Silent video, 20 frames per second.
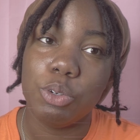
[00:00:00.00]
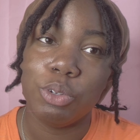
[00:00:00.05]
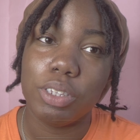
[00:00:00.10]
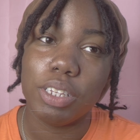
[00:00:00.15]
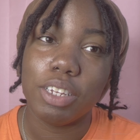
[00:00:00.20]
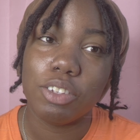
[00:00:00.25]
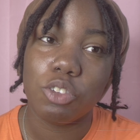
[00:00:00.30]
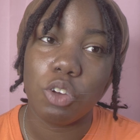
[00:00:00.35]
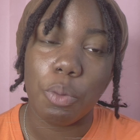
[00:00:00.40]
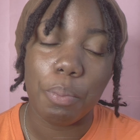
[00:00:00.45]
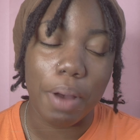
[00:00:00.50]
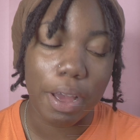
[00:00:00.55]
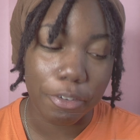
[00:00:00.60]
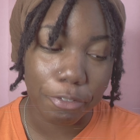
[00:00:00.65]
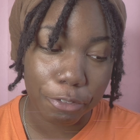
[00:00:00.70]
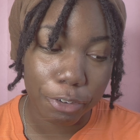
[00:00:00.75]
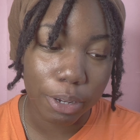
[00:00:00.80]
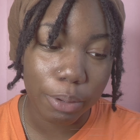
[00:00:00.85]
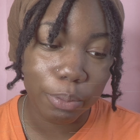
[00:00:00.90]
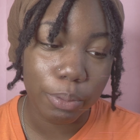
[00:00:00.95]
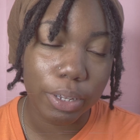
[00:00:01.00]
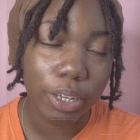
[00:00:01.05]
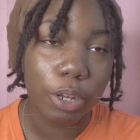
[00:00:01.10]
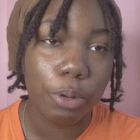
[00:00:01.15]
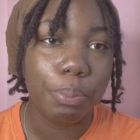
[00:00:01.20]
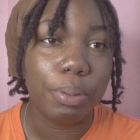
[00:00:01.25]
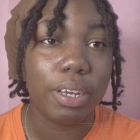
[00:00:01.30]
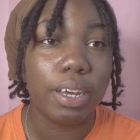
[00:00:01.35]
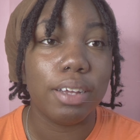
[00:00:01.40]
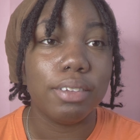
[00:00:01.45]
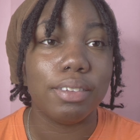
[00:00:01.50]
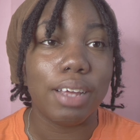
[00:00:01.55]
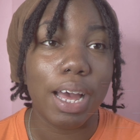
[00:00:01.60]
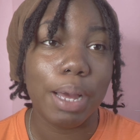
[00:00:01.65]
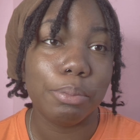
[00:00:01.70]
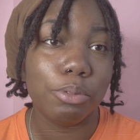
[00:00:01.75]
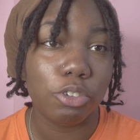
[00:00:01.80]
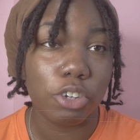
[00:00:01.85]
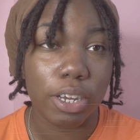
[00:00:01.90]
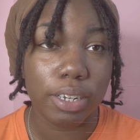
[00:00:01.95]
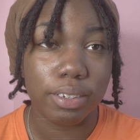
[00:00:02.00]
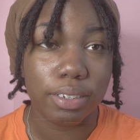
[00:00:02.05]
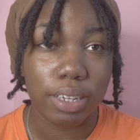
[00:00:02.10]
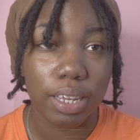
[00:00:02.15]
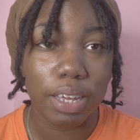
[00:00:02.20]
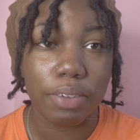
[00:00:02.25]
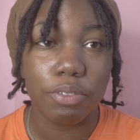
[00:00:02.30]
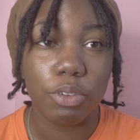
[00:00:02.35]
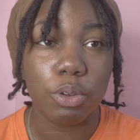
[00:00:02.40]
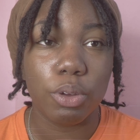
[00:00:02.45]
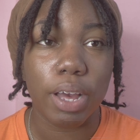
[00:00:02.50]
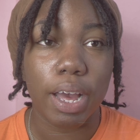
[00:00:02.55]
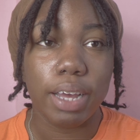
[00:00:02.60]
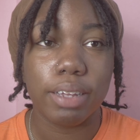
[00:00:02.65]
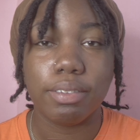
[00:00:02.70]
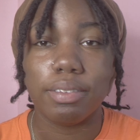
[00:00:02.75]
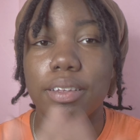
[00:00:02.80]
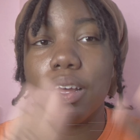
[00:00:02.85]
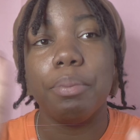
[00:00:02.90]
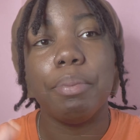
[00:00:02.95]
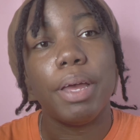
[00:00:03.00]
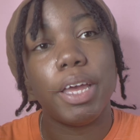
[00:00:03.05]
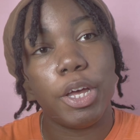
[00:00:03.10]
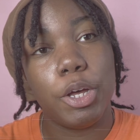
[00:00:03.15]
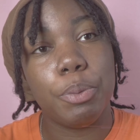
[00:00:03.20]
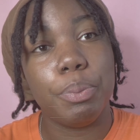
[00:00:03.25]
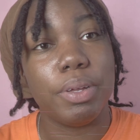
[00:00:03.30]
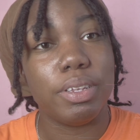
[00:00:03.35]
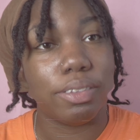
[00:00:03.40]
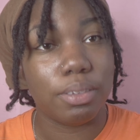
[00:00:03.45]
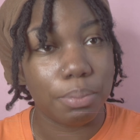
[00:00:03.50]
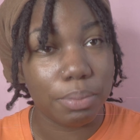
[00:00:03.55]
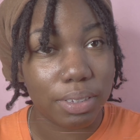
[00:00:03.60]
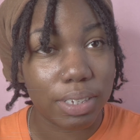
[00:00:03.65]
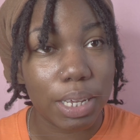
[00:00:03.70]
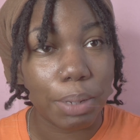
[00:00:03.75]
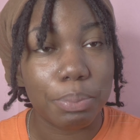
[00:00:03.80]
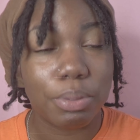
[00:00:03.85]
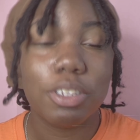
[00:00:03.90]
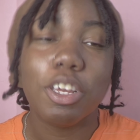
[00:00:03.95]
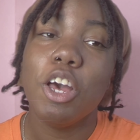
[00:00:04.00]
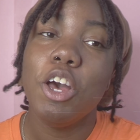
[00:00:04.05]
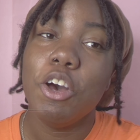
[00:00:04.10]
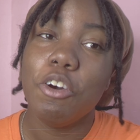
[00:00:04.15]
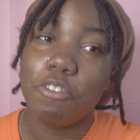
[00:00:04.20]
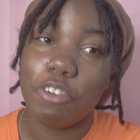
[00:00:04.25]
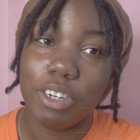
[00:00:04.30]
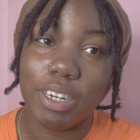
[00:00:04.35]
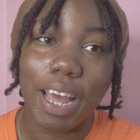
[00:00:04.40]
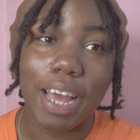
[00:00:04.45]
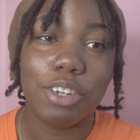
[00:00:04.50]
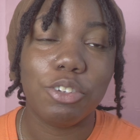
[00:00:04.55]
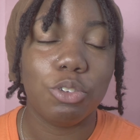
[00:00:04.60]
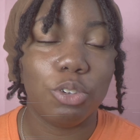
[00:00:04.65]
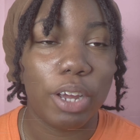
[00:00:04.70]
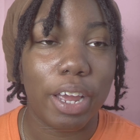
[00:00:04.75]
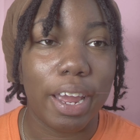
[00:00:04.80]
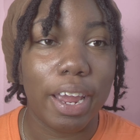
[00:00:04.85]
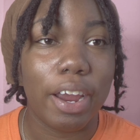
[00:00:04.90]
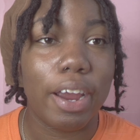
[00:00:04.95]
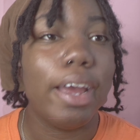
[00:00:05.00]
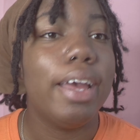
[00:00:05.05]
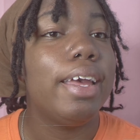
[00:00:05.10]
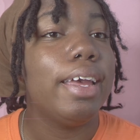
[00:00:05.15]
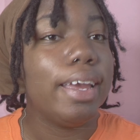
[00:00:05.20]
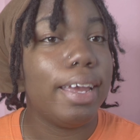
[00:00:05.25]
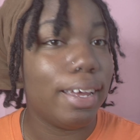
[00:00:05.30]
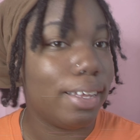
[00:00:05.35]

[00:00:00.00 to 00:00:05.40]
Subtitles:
this on my free will because I'm trying to give you guys some help and some tips for natural hair and